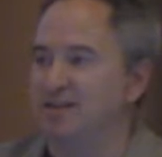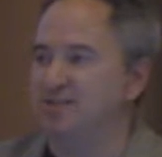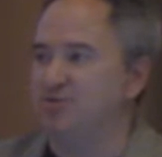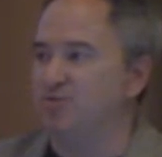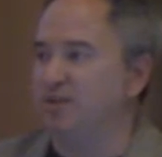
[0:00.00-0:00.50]

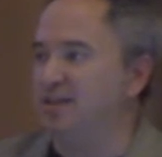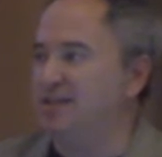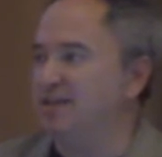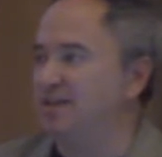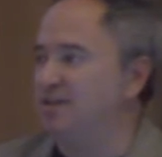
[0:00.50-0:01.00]
doesn't
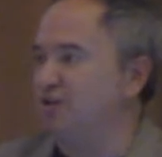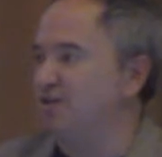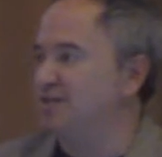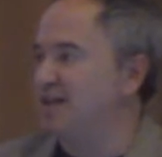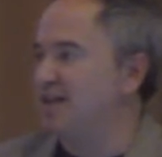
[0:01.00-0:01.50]
really get
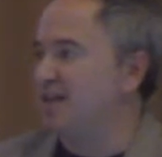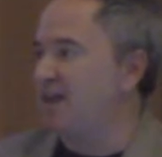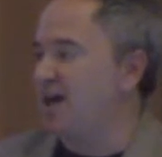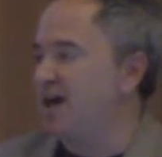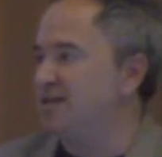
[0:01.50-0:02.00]
looked at a
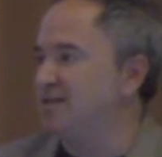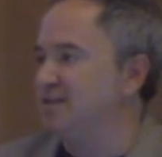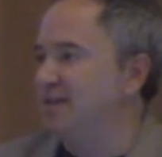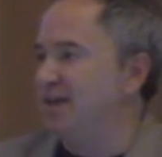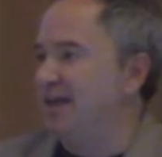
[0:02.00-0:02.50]
lot.
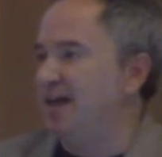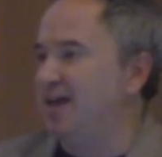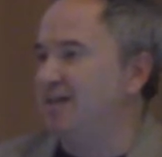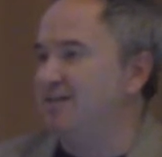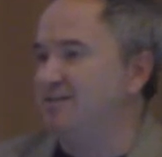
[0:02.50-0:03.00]

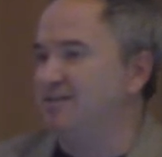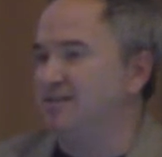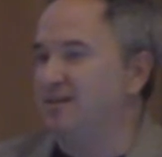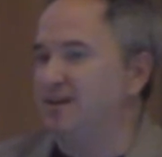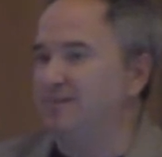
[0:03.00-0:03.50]
And
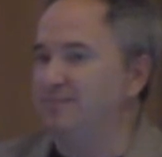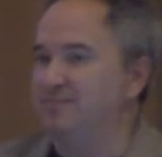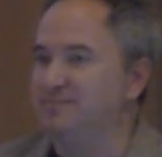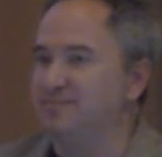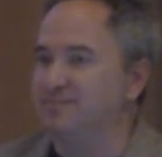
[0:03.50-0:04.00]

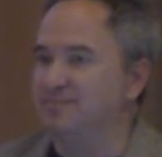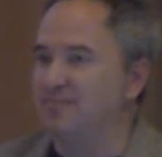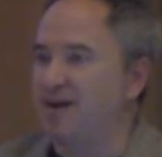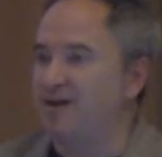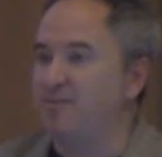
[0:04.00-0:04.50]

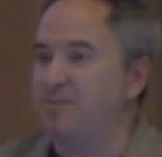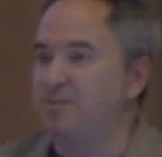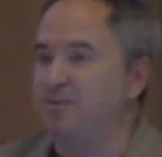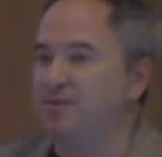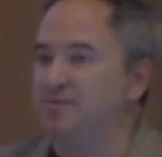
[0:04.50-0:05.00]
I
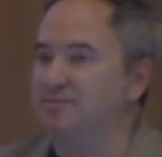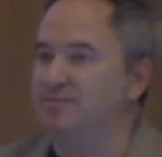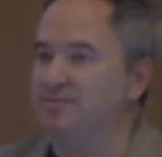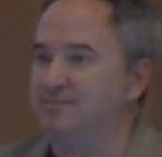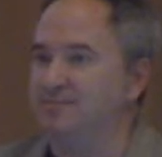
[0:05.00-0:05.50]
remember
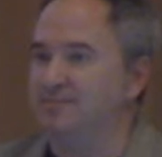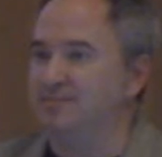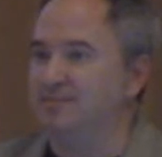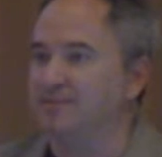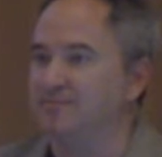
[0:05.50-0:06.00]

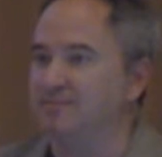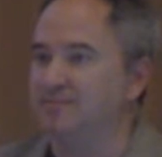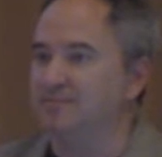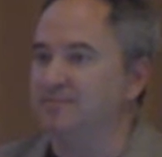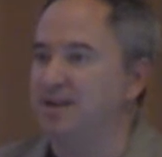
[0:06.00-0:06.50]

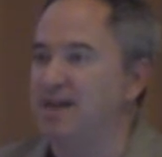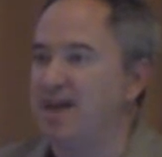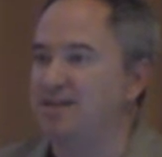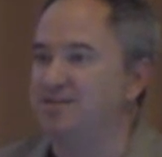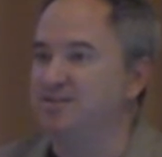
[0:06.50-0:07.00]
many
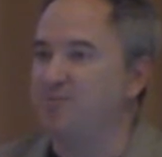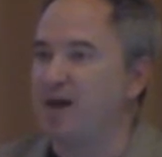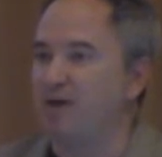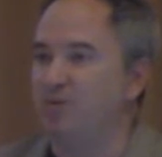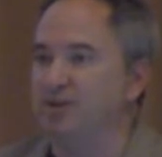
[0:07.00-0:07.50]
cases
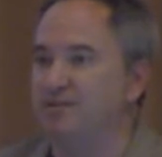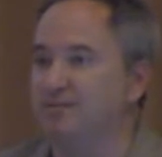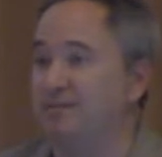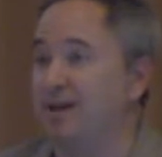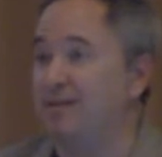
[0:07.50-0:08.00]
back
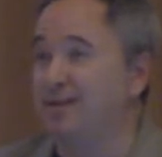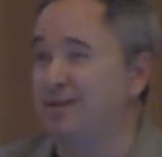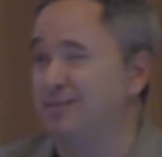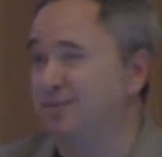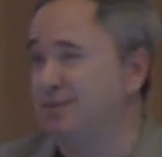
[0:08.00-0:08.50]
when, I
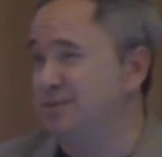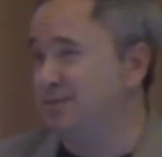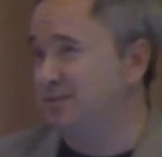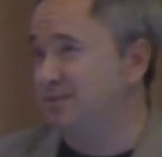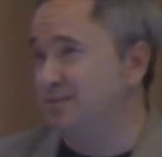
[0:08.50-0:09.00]
think it
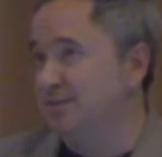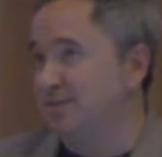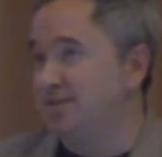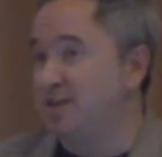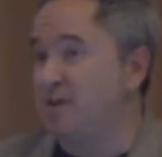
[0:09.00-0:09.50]
was
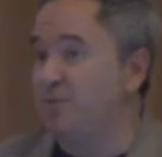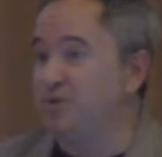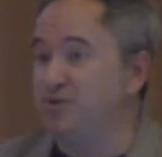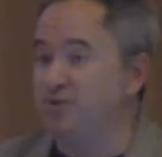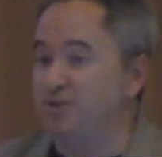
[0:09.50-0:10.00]
Sonny
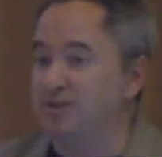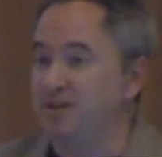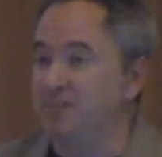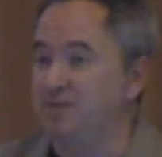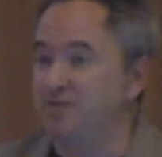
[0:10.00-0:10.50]
Perdue, when
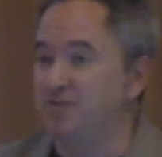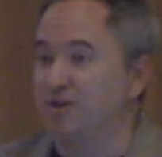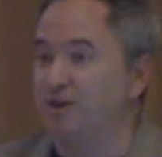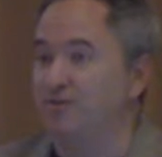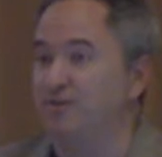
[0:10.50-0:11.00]
Sonny Perdue
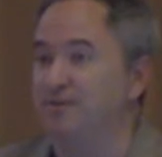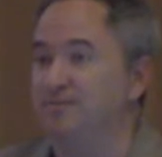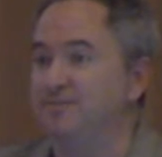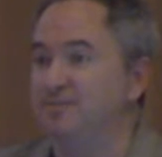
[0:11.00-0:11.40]
took over,